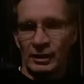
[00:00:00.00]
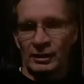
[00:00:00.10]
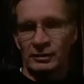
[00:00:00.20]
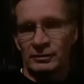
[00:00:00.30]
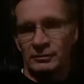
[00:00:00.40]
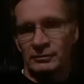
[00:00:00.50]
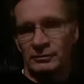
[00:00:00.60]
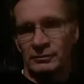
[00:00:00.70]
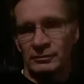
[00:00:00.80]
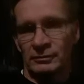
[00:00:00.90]
And
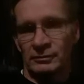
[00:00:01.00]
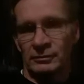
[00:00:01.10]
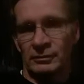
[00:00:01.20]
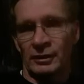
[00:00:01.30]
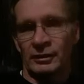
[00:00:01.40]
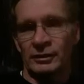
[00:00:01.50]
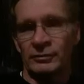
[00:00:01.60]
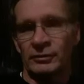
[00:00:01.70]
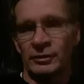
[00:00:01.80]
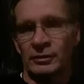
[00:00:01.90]
that
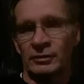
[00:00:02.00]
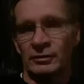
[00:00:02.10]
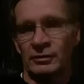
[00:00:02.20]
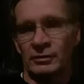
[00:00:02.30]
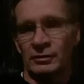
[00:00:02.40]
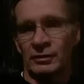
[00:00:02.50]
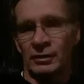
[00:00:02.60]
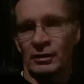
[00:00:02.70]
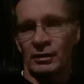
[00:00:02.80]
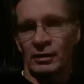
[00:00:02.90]
evening,
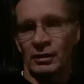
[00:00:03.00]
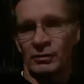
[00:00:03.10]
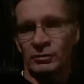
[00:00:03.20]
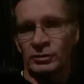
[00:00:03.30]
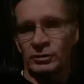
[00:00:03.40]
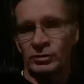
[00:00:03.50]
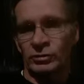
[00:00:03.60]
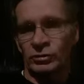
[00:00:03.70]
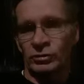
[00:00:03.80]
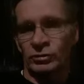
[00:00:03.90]
I was in the
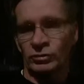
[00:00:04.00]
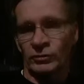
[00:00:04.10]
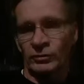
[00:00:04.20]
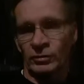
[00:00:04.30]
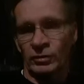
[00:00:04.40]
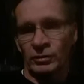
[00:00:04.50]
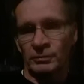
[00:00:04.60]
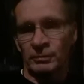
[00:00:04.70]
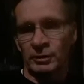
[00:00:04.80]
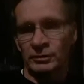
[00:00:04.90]
church after God
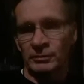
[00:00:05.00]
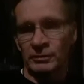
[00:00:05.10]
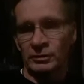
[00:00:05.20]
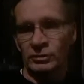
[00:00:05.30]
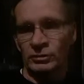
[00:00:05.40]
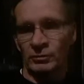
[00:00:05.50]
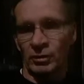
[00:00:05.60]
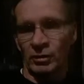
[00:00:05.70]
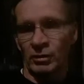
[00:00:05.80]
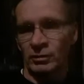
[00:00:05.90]
had placed the message on
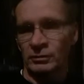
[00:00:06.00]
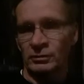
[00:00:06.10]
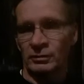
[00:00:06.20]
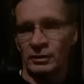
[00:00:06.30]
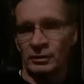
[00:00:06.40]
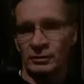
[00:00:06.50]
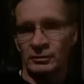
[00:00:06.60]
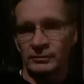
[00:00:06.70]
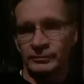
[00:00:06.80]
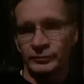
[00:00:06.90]
my heart and
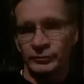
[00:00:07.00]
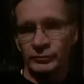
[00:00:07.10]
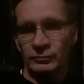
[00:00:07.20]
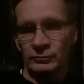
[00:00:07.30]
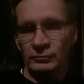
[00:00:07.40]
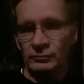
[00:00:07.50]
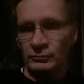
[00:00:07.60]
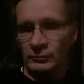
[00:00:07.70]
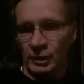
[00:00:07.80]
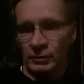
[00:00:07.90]

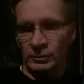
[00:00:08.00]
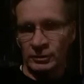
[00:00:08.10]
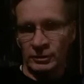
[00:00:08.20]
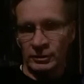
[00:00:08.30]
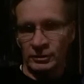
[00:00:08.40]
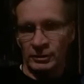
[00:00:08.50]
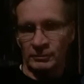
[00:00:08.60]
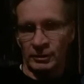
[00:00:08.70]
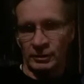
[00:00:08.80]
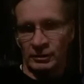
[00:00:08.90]
I was
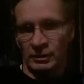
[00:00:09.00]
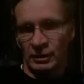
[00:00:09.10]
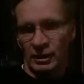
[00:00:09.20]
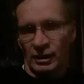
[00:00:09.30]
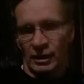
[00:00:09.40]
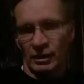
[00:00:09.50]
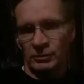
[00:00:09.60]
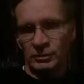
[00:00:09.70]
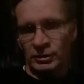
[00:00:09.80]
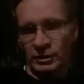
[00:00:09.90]
listening, but I
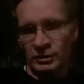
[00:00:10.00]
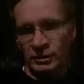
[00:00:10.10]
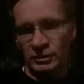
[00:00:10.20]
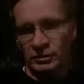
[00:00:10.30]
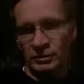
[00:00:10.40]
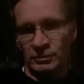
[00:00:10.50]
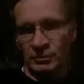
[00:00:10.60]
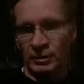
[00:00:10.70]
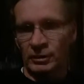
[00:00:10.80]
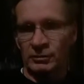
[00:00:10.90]
was restless,
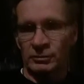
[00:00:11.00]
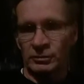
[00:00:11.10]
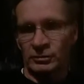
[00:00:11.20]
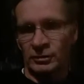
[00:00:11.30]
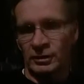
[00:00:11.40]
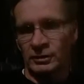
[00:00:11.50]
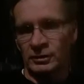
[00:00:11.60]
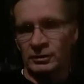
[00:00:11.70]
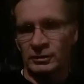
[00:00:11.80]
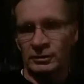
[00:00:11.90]
but I was also
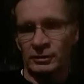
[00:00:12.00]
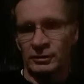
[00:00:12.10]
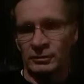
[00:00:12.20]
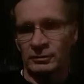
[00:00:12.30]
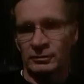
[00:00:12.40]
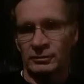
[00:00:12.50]
hesitant in